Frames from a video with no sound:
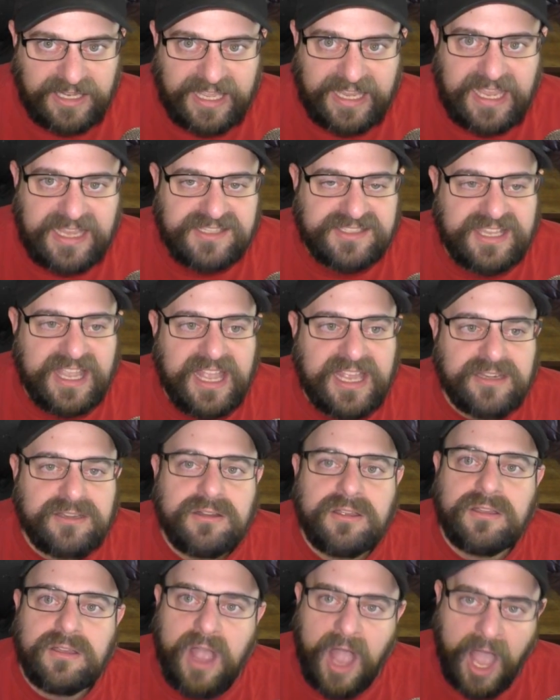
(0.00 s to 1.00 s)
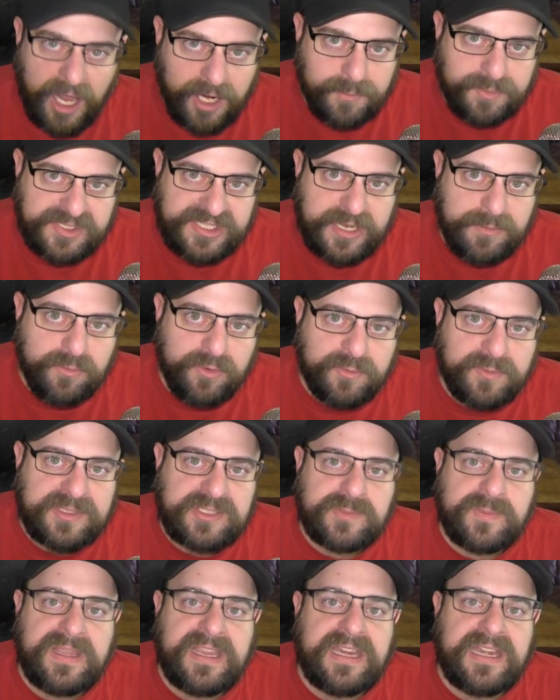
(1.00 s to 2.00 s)
Like I said, 100%
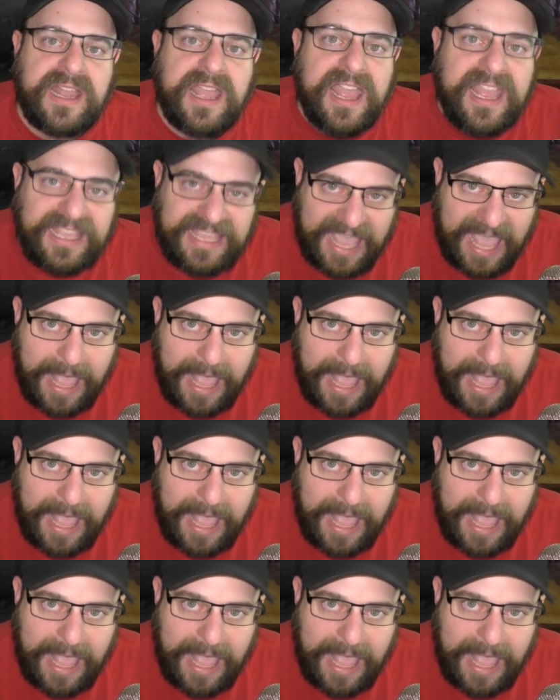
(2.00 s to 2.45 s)
movement speed,